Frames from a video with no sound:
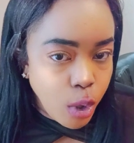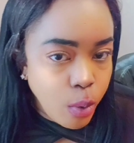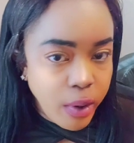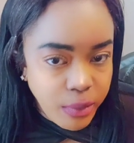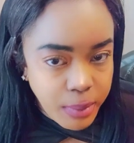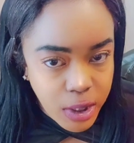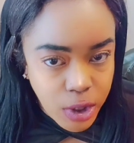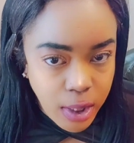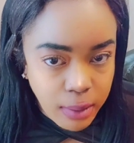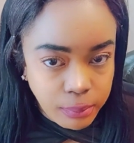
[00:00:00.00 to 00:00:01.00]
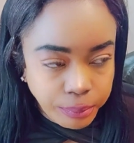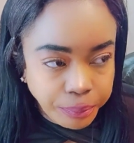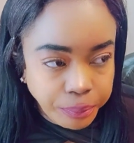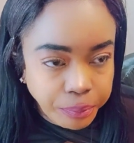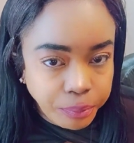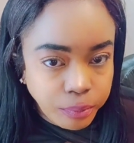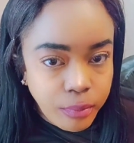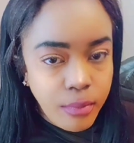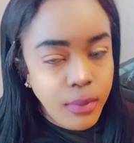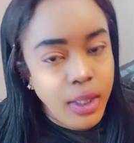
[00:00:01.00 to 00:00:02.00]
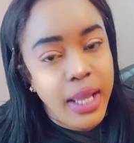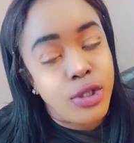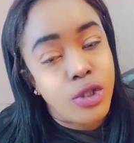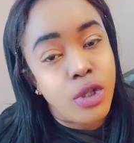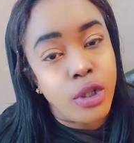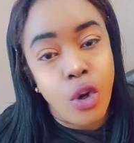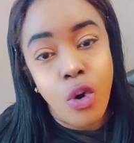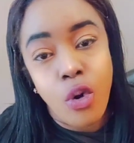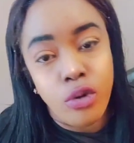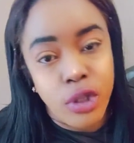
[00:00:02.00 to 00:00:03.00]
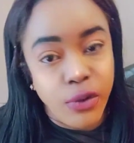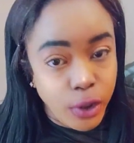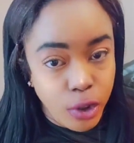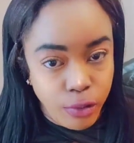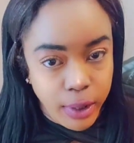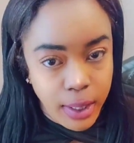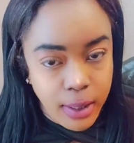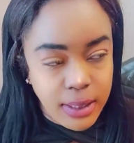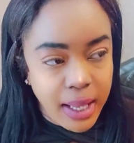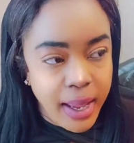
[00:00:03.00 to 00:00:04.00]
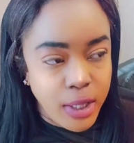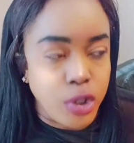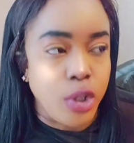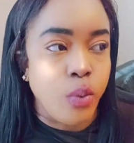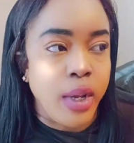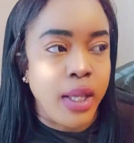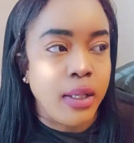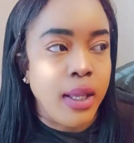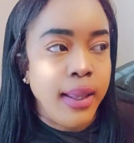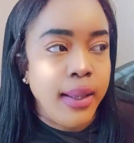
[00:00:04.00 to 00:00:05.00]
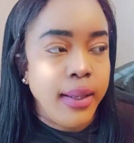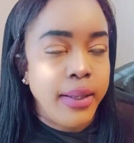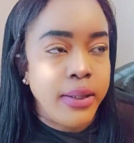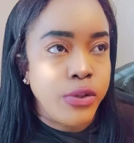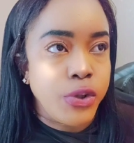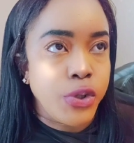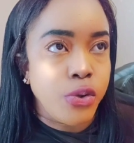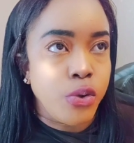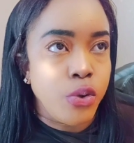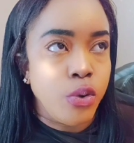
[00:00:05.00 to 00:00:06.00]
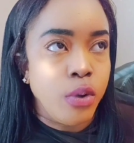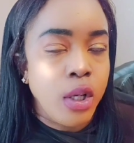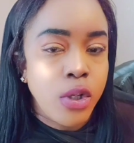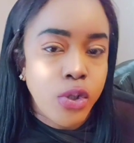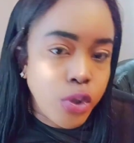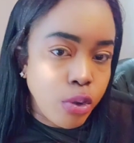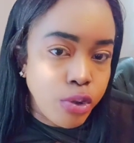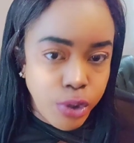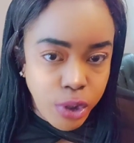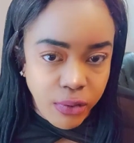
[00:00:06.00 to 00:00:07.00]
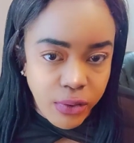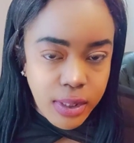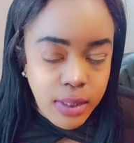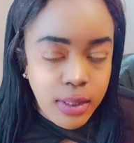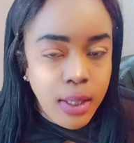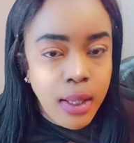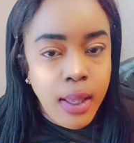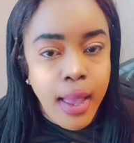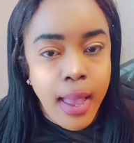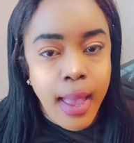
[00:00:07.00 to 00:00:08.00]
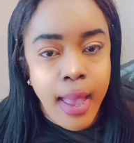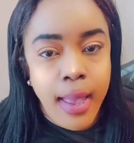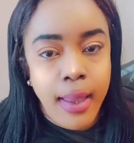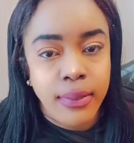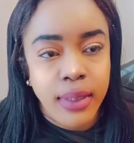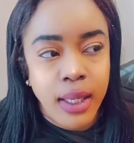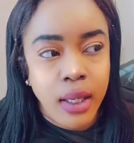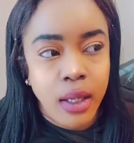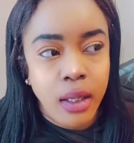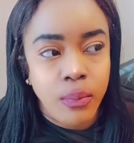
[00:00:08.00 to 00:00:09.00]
away from that job and started a whole different career, because I actually went into social service and then